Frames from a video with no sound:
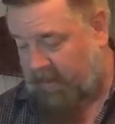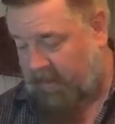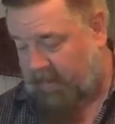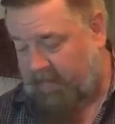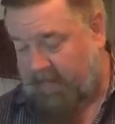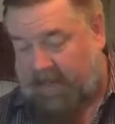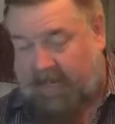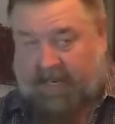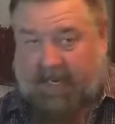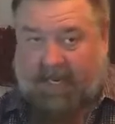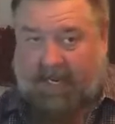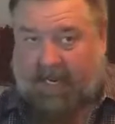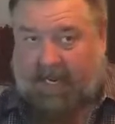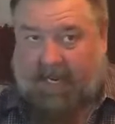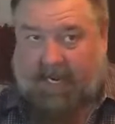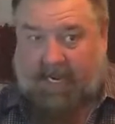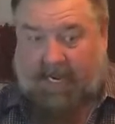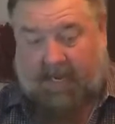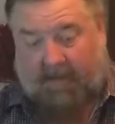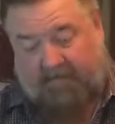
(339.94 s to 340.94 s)
But
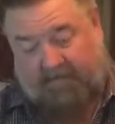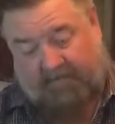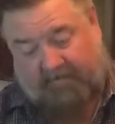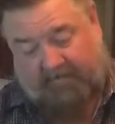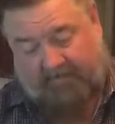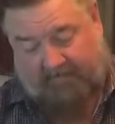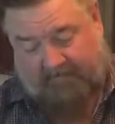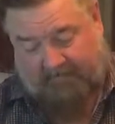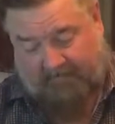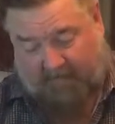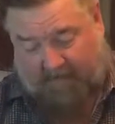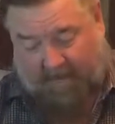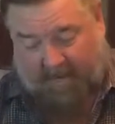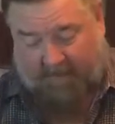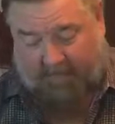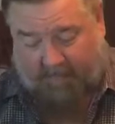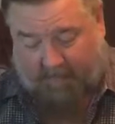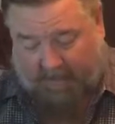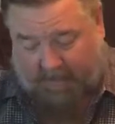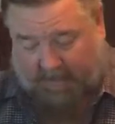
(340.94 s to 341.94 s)
again,
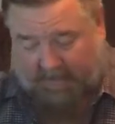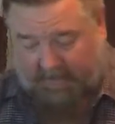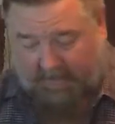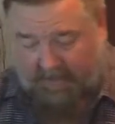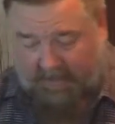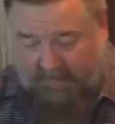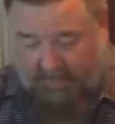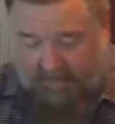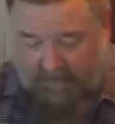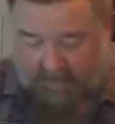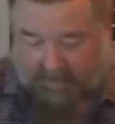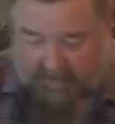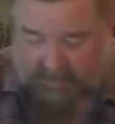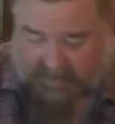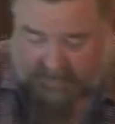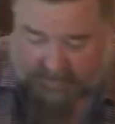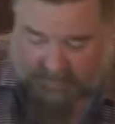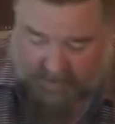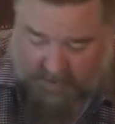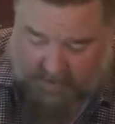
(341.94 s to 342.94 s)
everybody's different,
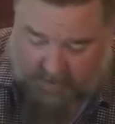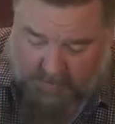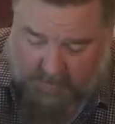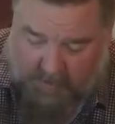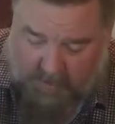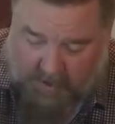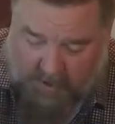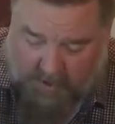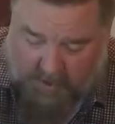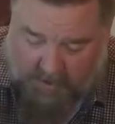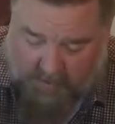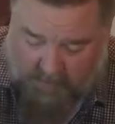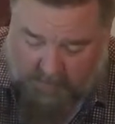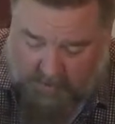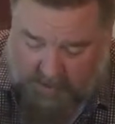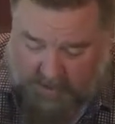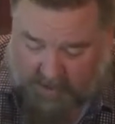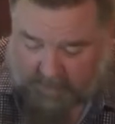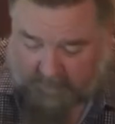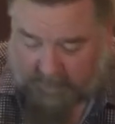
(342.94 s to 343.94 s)
so
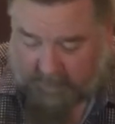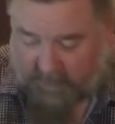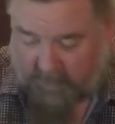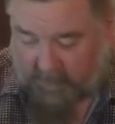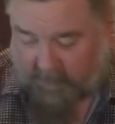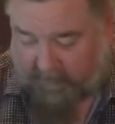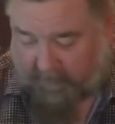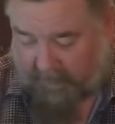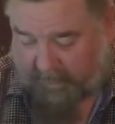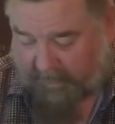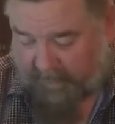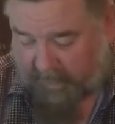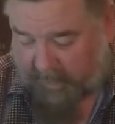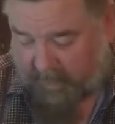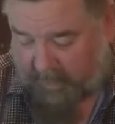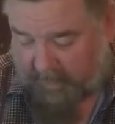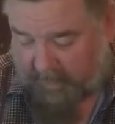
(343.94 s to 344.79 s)
whatever you prefer.